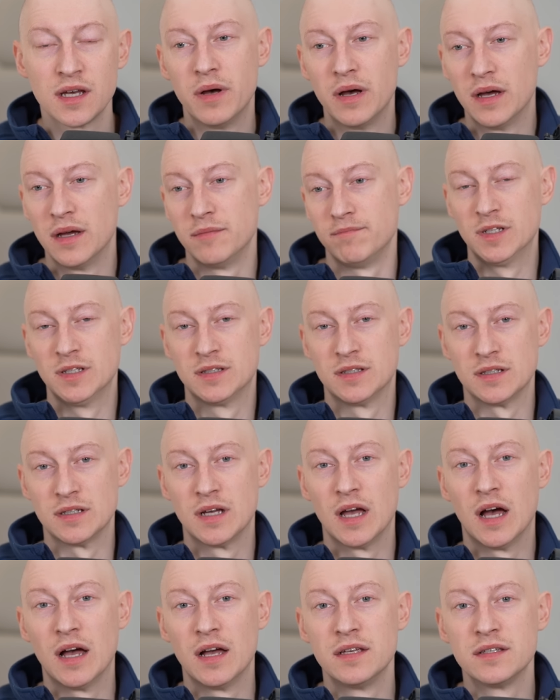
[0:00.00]
But listen,
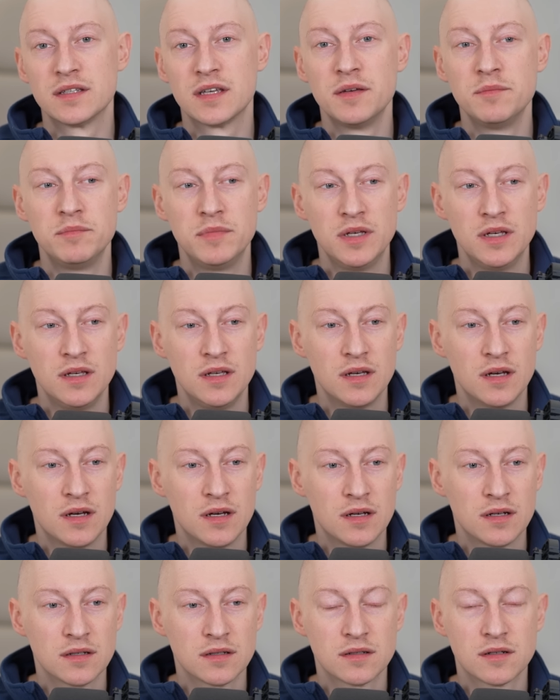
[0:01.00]
guys can be
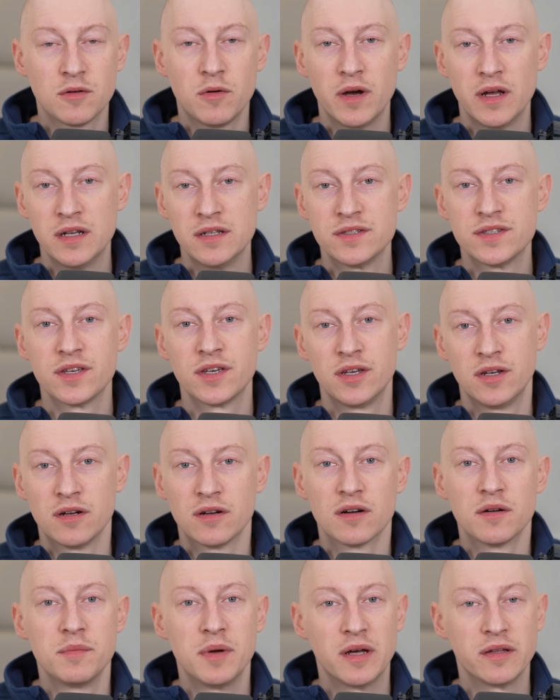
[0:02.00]
uh, quite
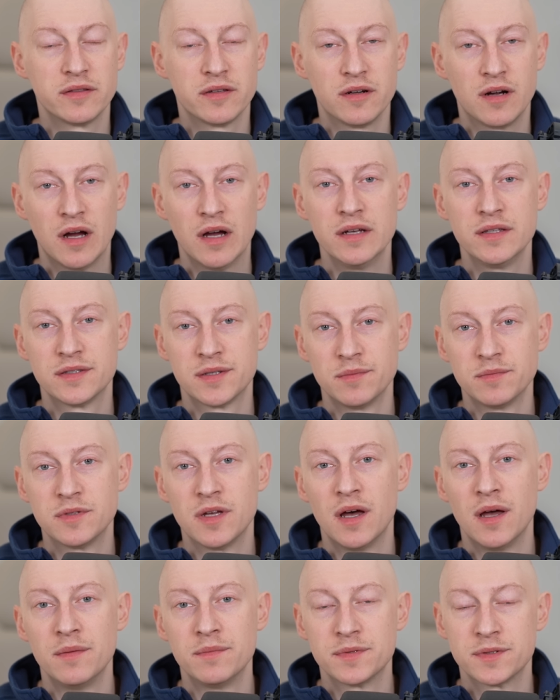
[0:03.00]
insecure about their height
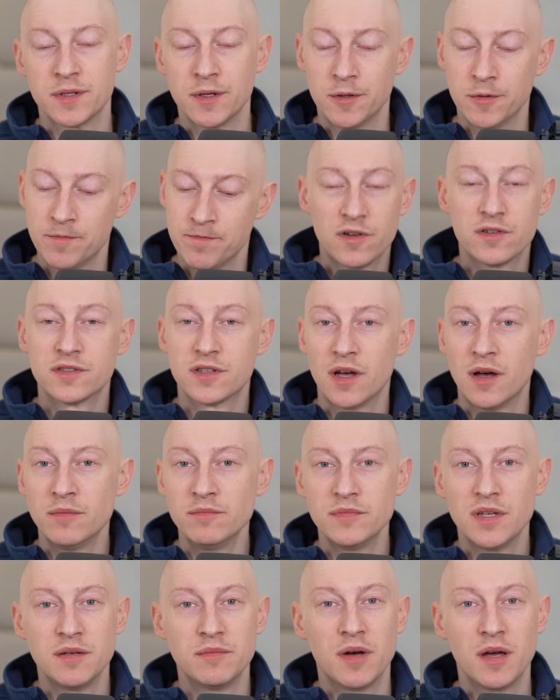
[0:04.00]
sometimes. So for
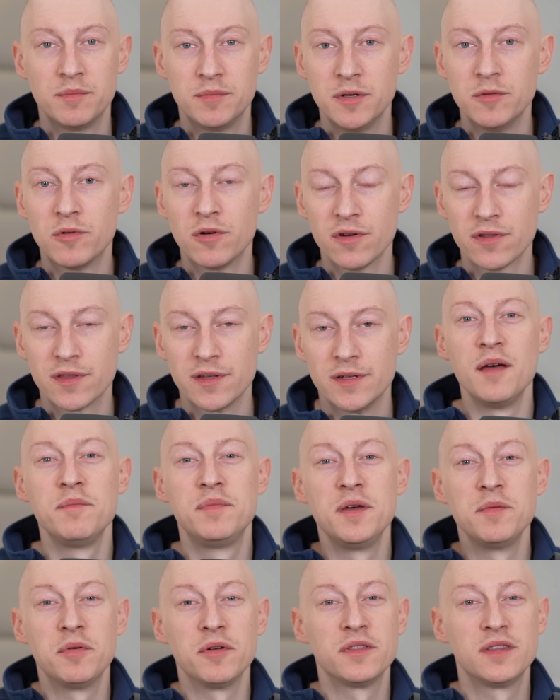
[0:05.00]
some, it might be worth it. And
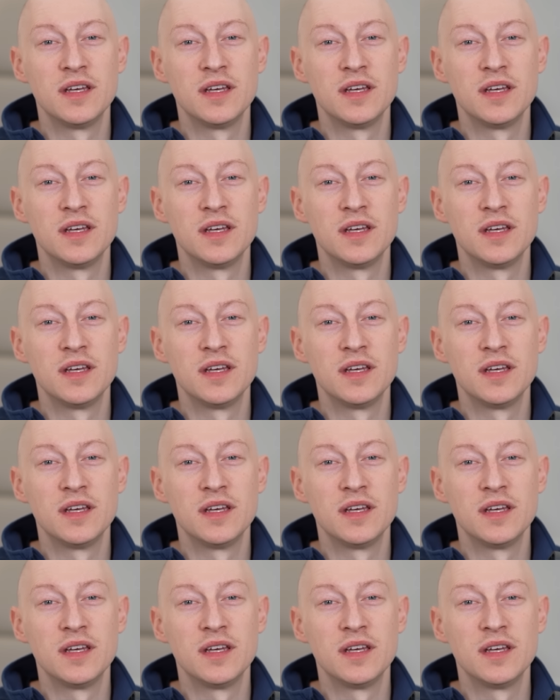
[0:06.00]
people